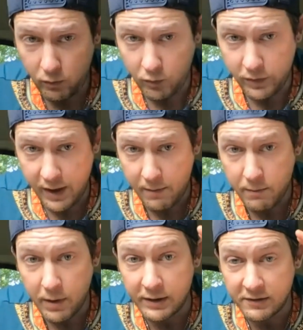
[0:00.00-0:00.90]
with
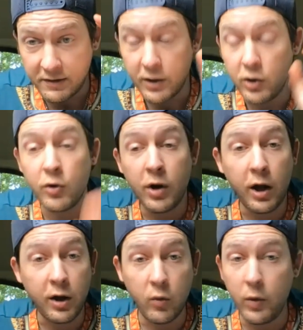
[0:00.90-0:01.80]
that mindset. You're
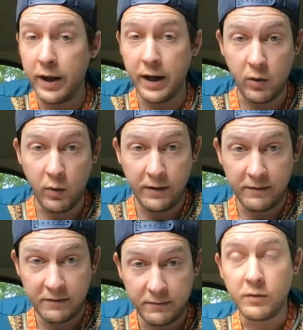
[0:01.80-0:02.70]
not going to win
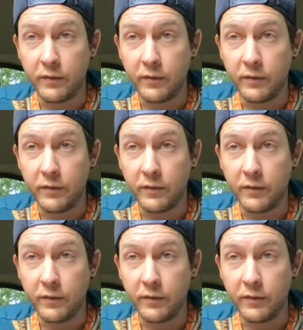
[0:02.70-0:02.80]
anyways.